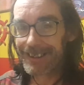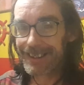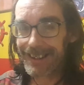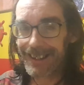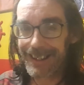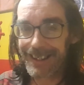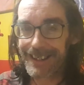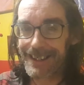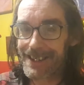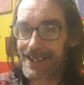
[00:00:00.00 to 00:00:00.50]

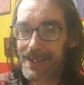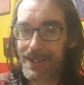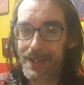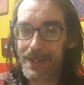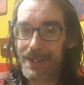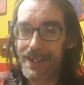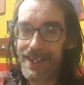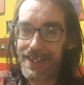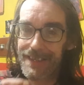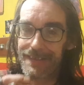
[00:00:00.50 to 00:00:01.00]
I
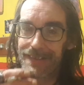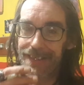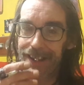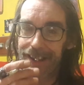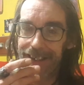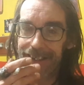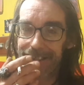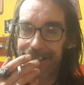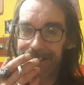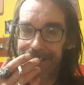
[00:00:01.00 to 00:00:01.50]
enjoyed the
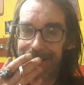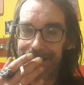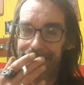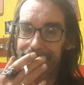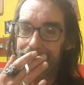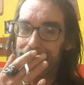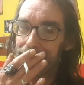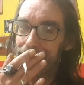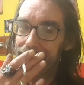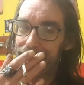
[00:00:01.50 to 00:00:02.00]
fights.
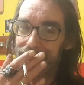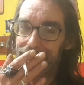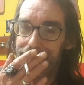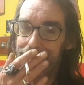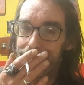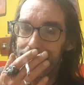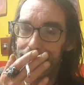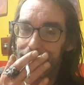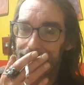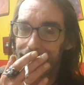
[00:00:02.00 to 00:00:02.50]
I miss
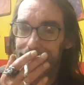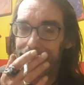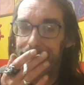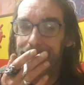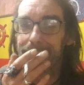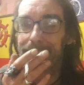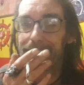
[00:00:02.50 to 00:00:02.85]
them. I